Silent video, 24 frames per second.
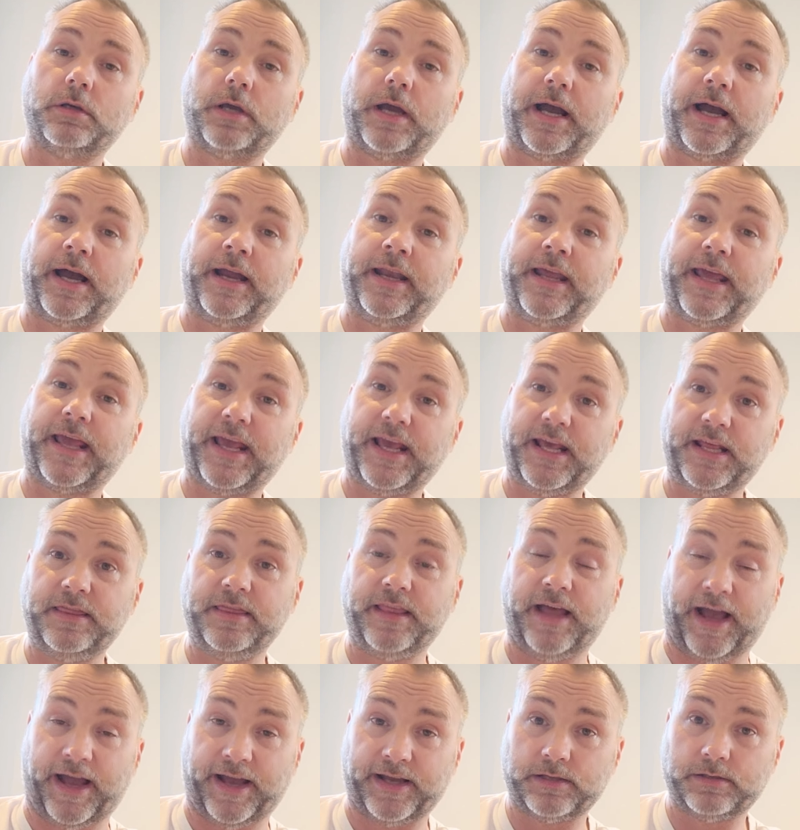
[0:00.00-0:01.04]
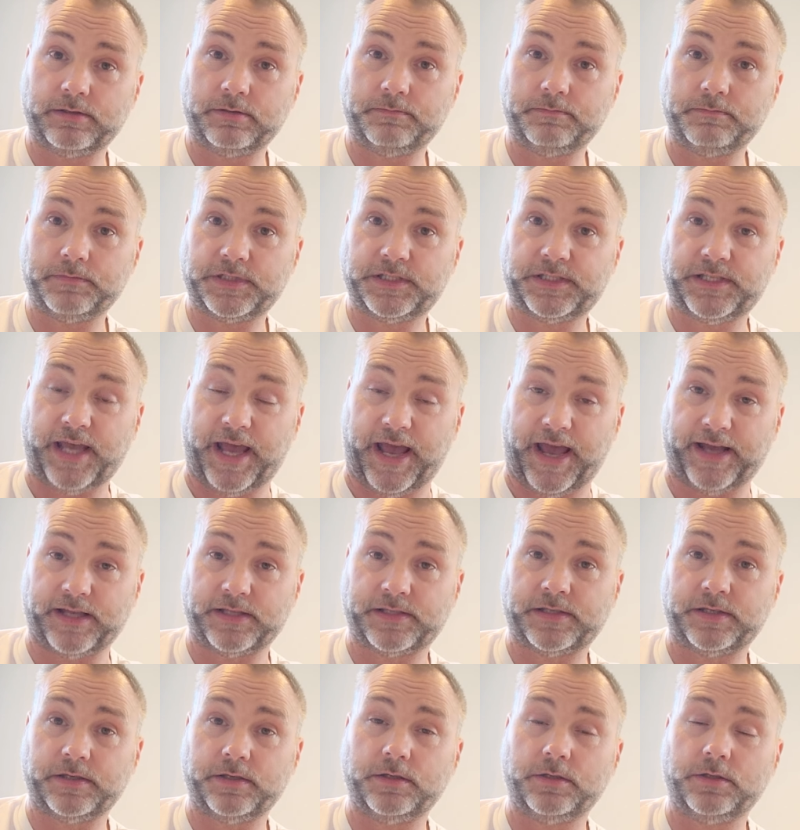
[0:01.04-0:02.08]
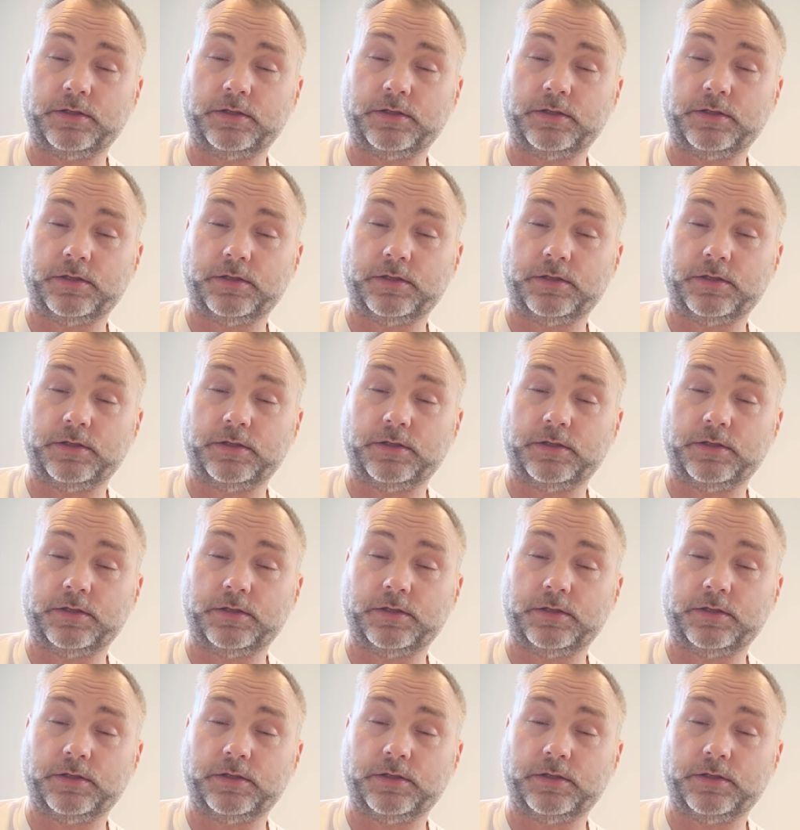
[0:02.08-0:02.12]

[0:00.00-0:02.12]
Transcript: And in that set